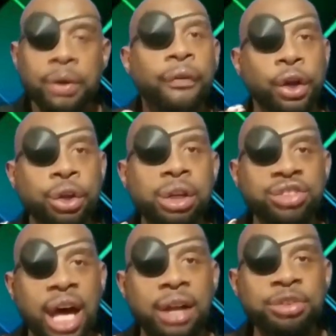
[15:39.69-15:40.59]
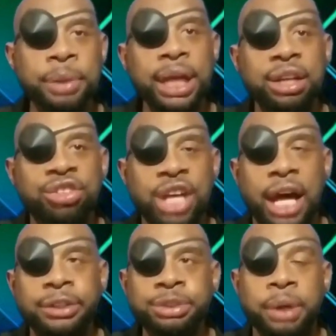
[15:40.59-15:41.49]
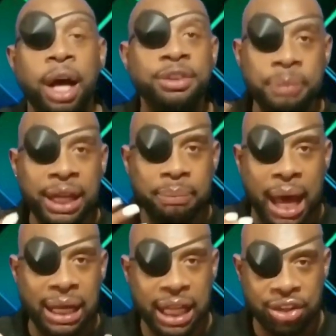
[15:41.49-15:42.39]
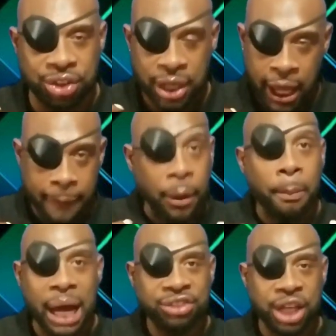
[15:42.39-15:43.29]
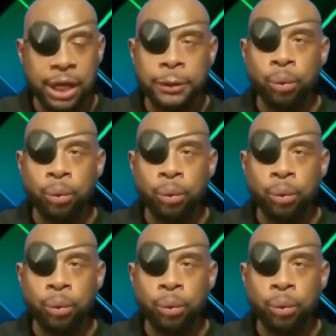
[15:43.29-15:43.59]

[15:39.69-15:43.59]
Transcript: for you to challenge me in this challenge because me and my legion on my channel,